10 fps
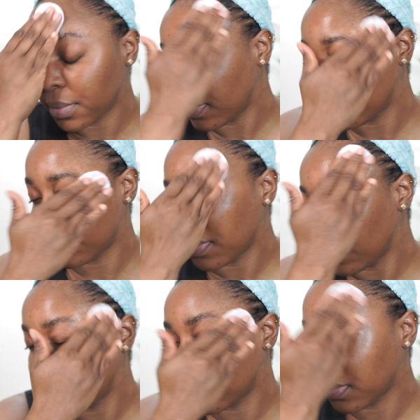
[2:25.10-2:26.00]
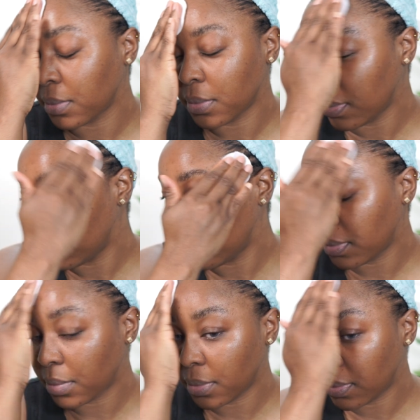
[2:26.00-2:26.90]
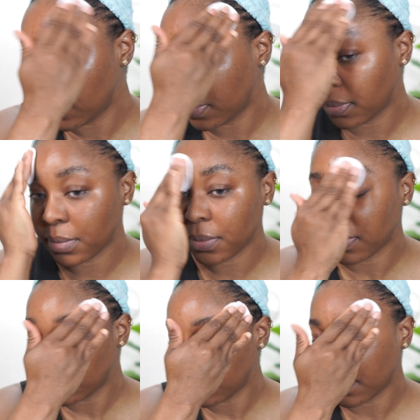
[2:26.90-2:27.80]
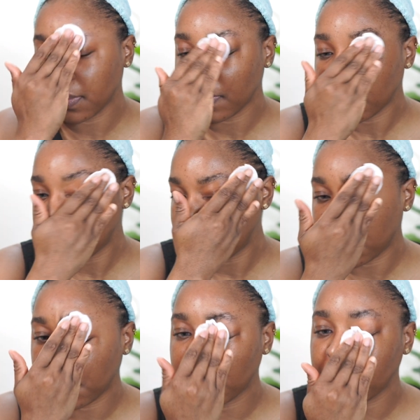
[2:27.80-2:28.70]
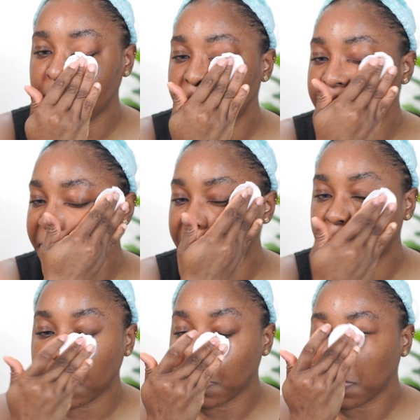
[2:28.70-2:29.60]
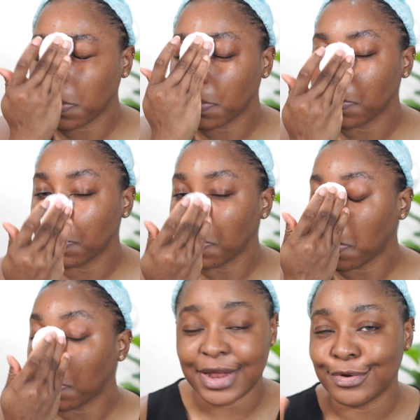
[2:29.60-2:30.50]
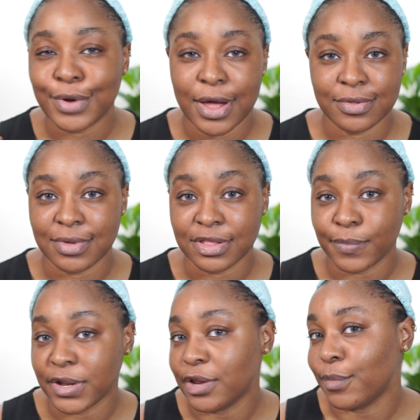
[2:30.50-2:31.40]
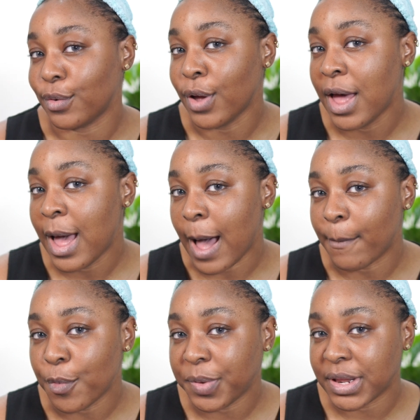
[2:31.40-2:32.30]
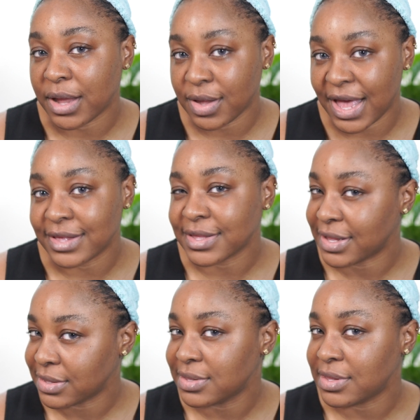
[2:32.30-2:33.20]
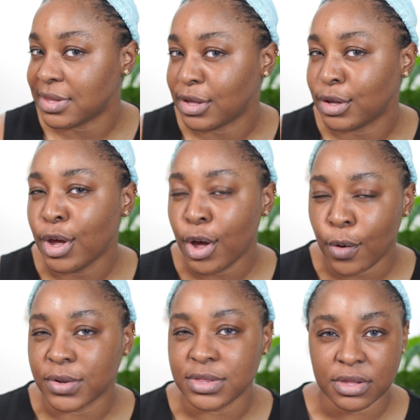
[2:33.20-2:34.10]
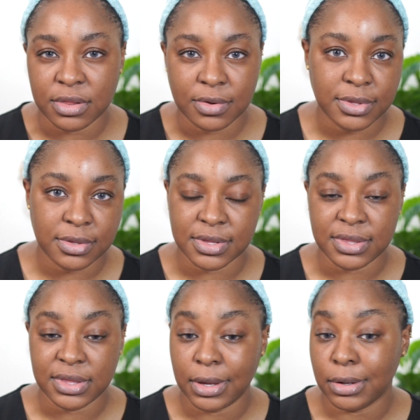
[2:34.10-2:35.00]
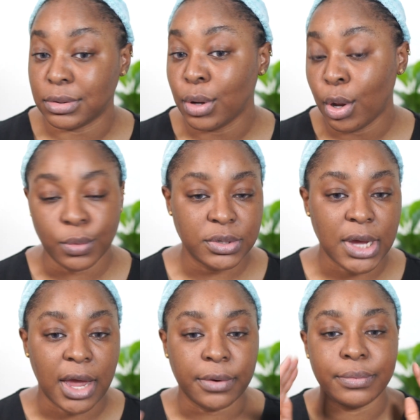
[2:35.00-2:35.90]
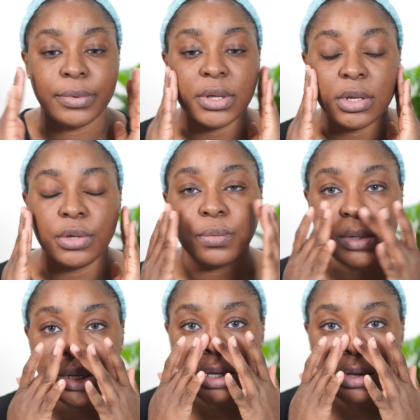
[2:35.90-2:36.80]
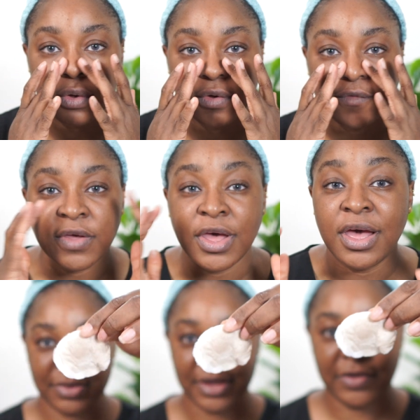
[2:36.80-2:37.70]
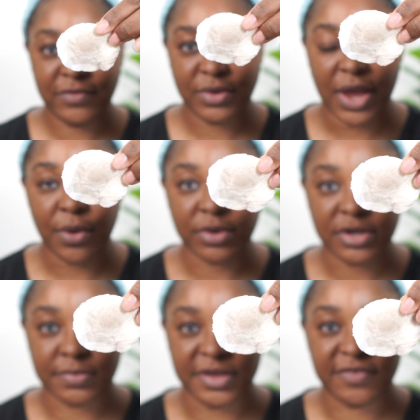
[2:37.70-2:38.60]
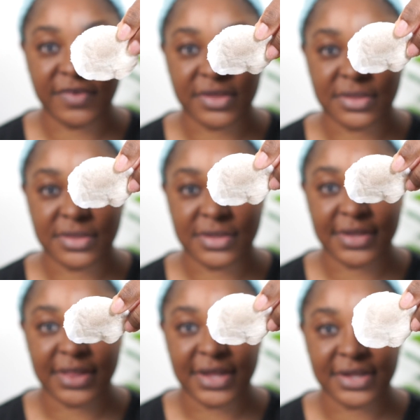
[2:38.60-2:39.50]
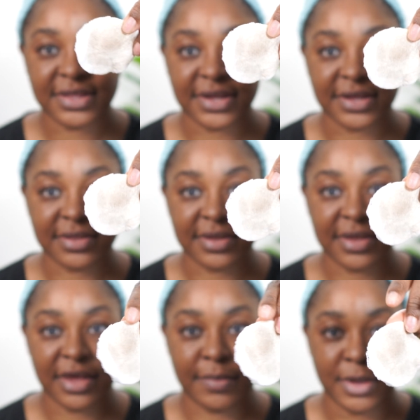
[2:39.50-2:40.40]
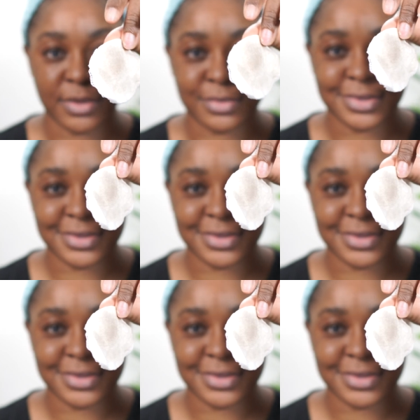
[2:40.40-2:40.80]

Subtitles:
Like after applying it, it feels like I applied some sort of moisturizer or something on my skin. I don't know how to explain it, but I'm hoping that you guys can see what it does to the skin, which I really love. Even though I washed my face, see the dirt that still came out.